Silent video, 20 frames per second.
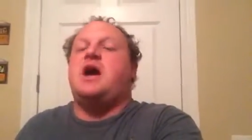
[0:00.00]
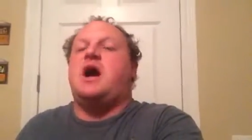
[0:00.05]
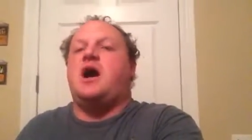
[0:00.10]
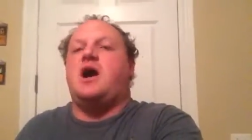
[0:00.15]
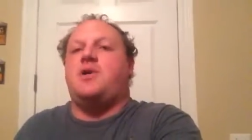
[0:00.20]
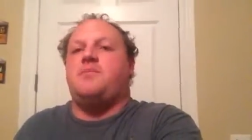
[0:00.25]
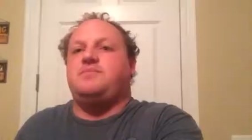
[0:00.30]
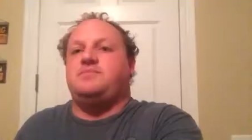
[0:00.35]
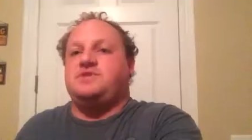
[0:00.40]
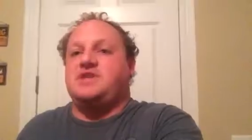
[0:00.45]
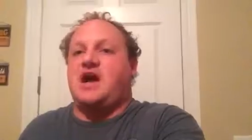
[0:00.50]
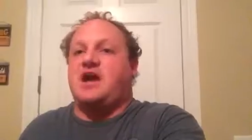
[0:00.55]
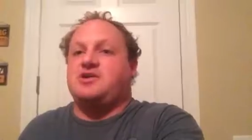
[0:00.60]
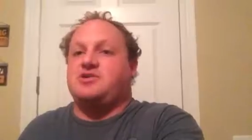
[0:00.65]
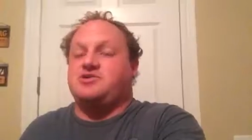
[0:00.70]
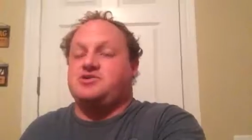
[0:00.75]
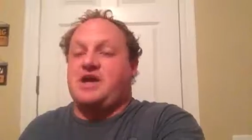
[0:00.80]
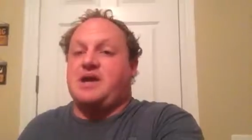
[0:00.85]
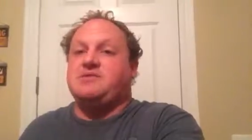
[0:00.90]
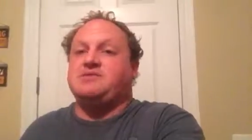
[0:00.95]
Um,
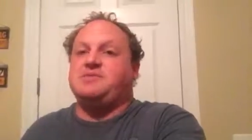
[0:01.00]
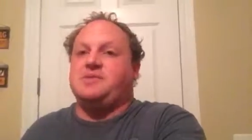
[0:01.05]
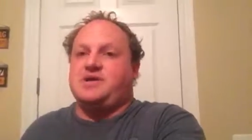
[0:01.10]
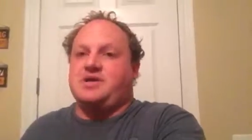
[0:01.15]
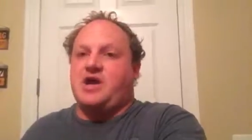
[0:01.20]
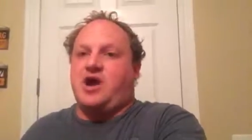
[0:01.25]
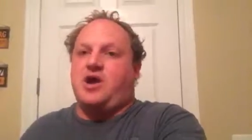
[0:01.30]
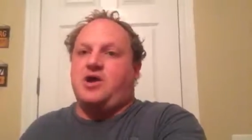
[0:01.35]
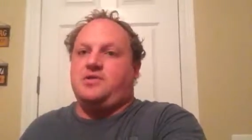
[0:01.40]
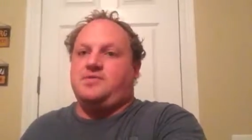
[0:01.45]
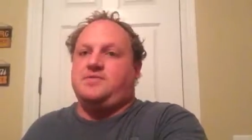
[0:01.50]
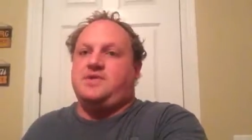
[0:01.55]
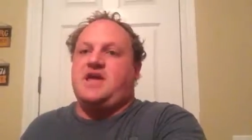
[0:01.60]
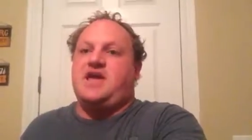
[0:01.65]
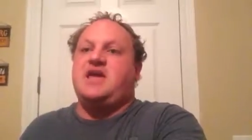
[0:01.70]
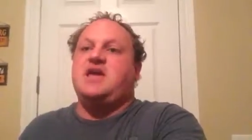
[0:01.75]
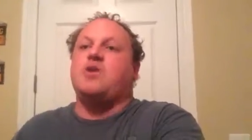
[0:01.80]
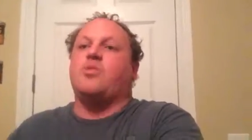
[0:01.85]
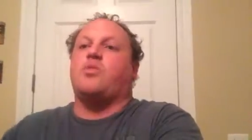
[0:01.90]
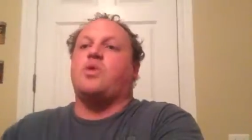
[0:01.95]
Dr. James McNaughton,
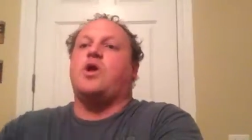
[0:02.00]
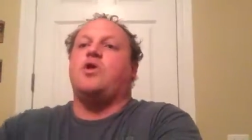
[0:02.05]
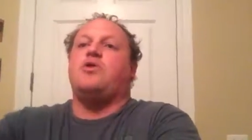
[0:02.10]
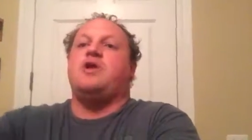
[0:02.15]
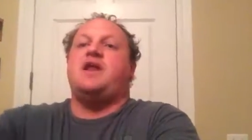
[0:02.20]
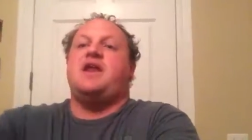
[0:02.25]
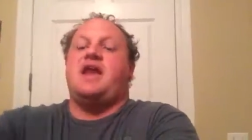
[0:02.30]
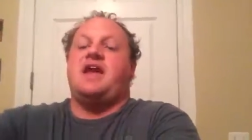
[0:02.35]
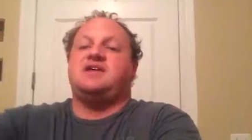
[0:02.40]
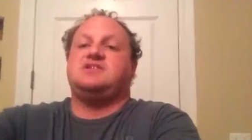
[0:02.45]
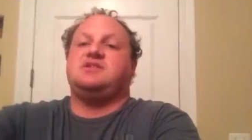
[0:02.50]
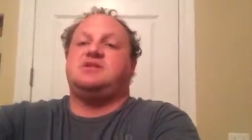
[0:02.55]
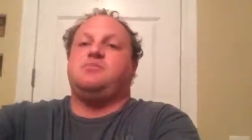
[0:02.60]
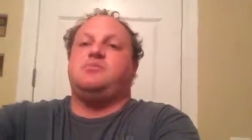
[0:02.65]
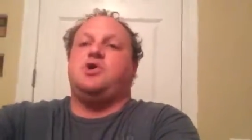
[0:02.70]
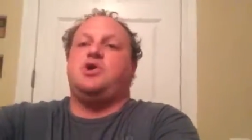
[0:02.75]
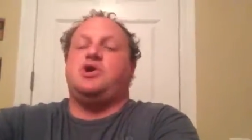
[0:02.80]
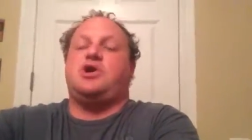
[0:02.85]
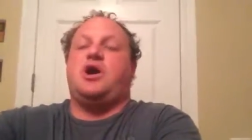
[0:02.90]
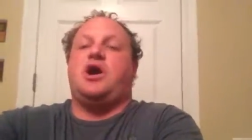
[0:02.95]
he wrote an excellent
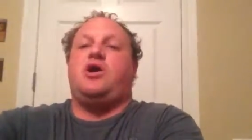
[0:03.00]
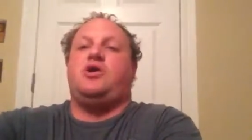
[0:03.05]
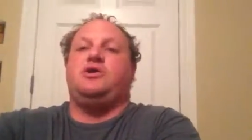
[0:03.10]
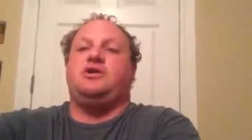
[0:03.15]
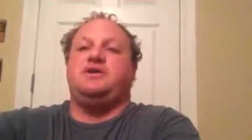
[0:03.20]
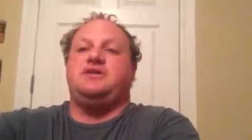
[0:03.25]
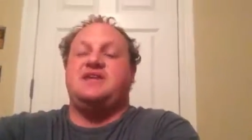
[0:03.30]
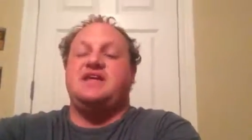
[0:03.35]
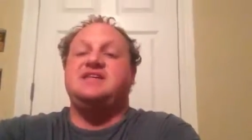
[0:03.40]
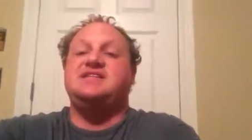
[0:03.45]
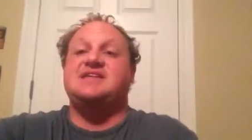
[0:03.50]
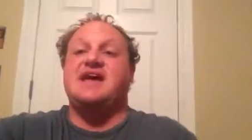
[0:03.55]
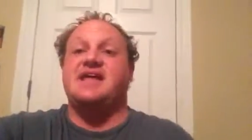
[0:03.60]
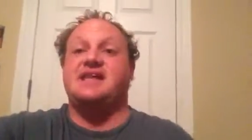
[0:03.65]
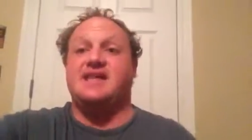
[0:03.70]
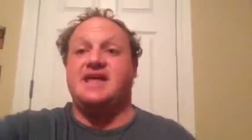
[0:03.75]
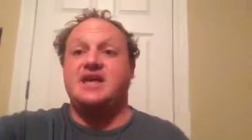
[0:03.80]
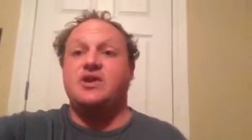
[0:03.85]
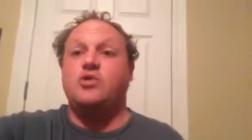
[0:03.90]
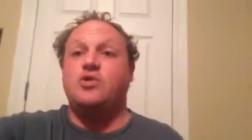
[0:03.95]
book called Nisei
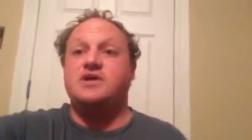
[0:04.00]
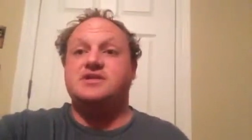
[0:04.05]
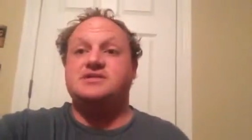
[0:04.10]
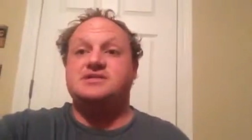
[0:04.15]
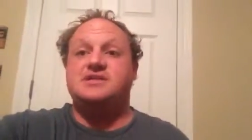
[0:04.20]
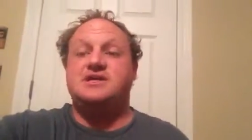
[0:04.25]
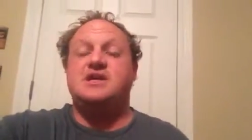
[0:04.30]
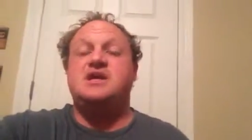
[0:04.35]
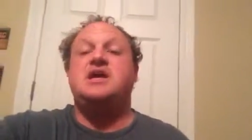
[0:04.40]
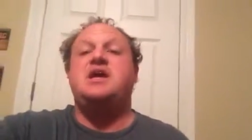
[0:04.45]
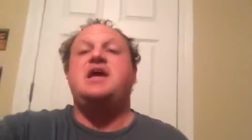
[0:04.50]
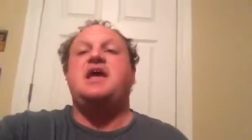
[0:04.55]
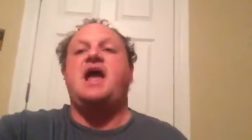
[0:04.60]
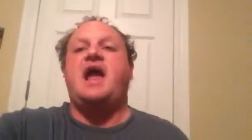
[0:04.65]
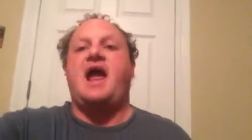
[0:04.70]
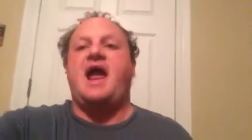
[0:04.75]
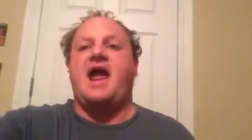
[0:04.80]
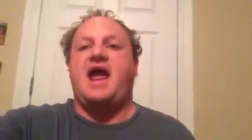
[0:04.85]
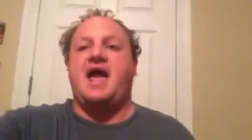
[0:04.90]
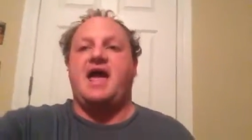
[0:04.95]
Linguist
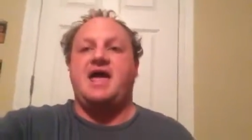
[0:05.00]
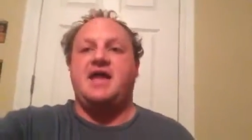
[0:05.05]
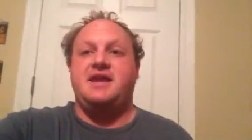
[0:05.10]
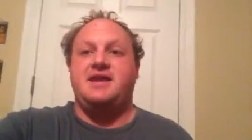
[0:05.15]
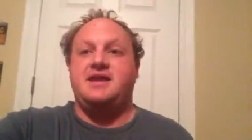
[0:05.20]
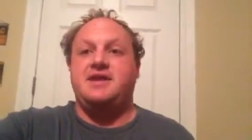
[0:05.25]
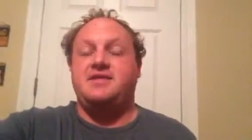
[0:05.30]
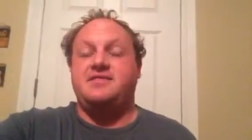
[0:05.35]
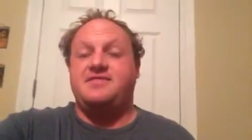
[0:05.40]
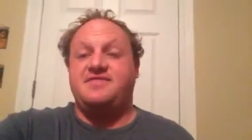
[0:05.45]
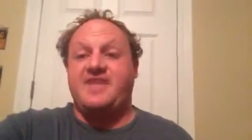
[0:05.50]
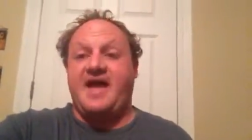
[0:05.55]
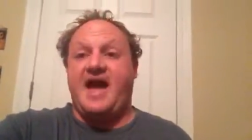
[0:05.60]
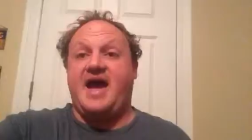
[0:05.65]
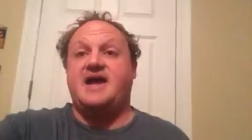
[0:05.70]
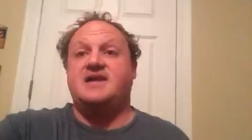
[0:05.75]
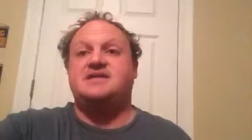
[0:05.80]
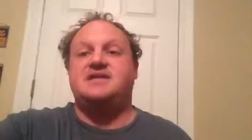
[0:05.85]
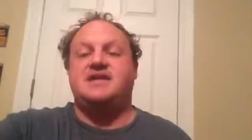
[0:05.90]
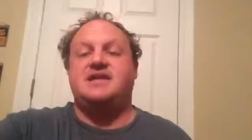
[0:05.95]
and
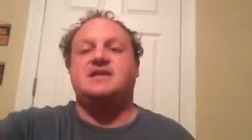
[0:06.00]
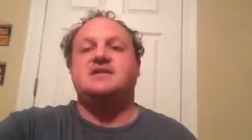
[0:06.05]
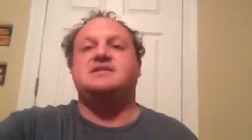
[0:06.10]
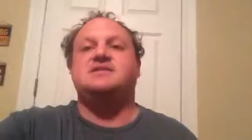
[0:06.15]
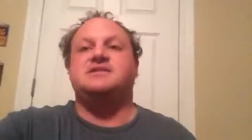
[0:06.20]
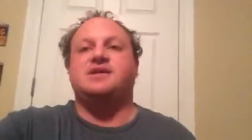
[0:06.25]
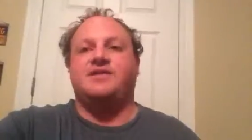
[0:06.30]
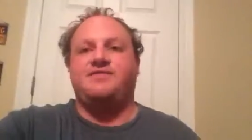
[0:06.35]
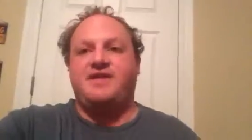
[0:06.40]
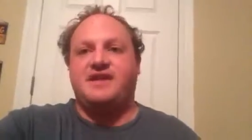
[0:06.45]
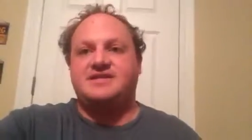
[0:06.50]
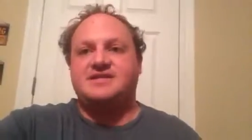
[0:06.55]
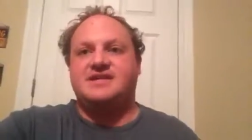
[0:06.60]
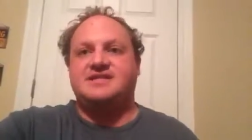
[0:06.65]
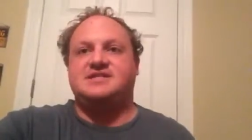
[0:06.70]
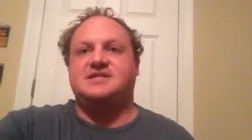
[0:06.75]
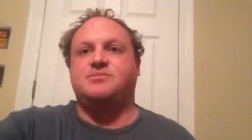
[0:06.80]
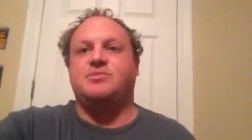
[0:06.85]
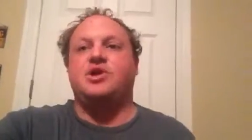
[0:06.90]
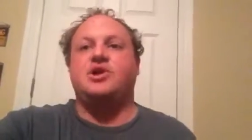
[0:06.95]
that is a
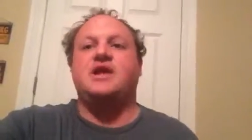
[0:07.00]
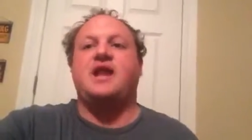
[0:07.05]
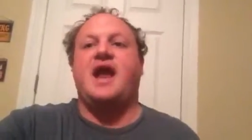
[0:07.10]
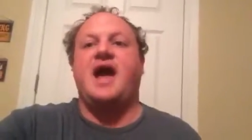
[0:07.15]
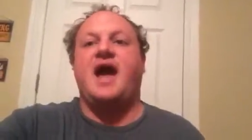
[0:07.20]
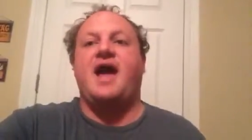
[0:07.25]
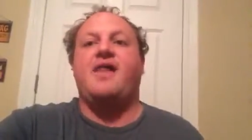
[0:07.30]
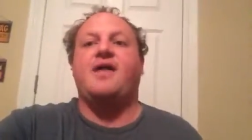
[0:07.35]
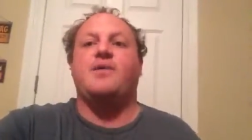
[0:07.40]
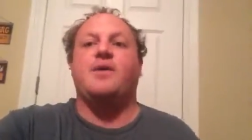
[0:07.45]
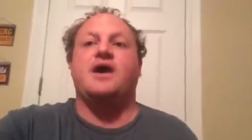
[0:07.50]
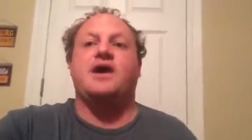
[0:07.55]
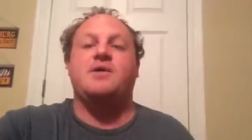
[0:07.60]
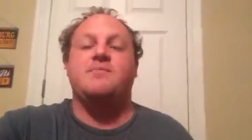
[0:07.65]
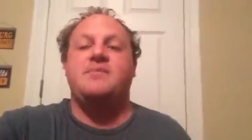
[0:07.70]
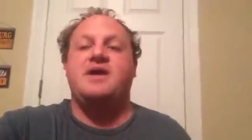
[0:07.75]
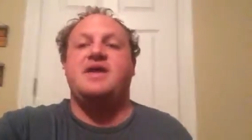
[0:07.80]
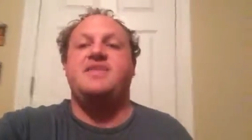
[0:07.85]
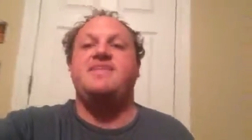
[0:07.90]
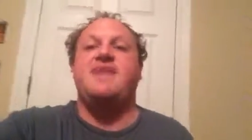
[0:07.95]
fantastic book, and I highly
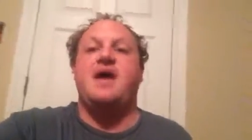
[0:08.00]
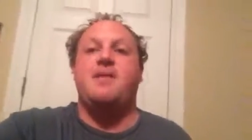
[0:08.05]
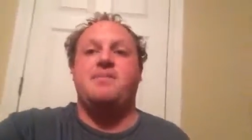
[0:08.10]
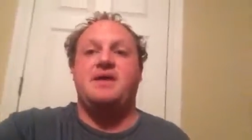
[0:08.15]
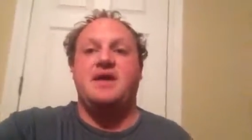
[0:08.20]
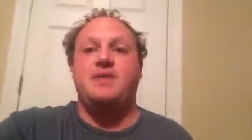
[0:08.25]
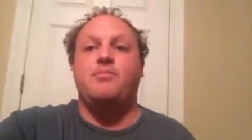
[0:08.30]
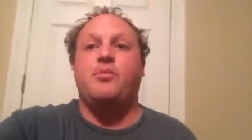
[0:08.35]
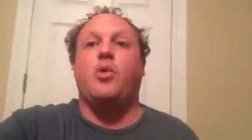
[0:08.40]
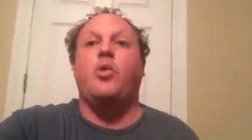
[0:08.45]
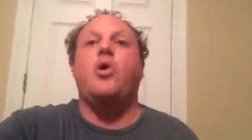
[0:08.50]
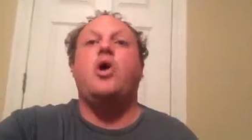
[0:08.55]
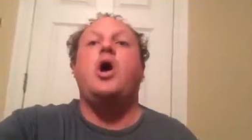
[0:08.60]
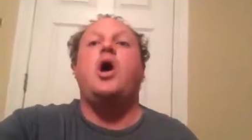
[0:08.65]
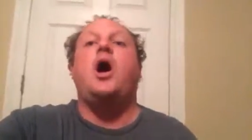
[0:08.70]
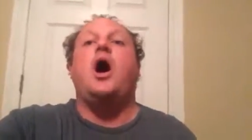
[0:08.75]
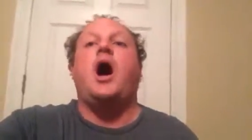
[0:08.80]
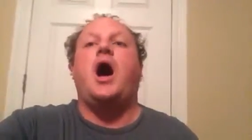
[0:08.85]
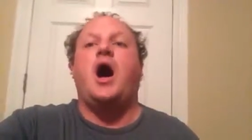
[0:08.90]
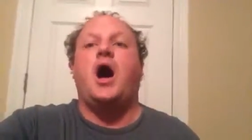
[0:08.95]
recommend that people
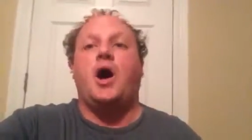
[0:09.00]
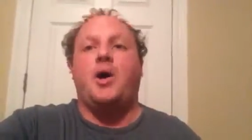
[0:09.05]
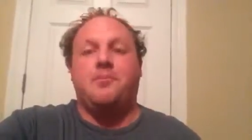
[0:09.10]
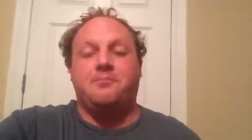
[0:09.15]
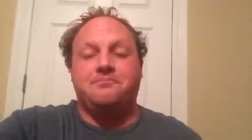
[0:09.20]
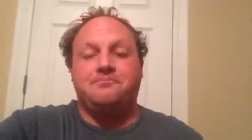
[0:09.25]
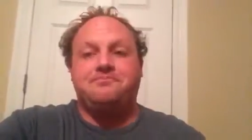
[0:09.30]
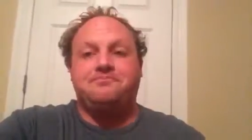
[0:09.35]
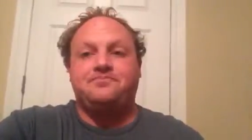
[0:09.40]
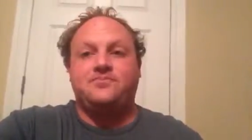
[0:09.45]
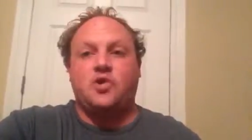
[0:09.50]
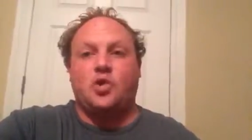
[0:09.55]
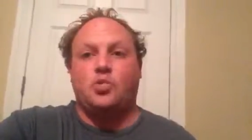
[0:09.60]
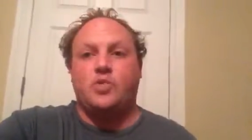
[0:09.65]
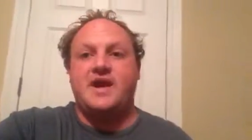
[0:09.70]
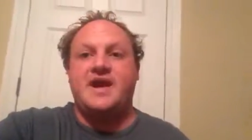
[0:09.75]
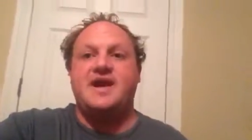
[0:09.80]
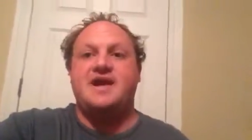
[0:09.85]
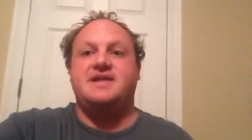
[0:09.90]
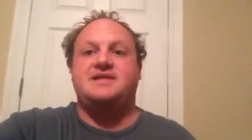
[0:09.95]
um,
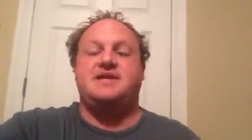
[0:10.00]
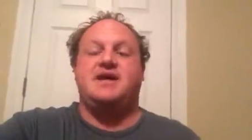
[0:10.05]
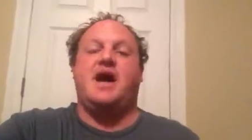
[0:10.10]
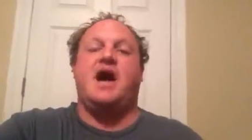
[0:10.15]
read it.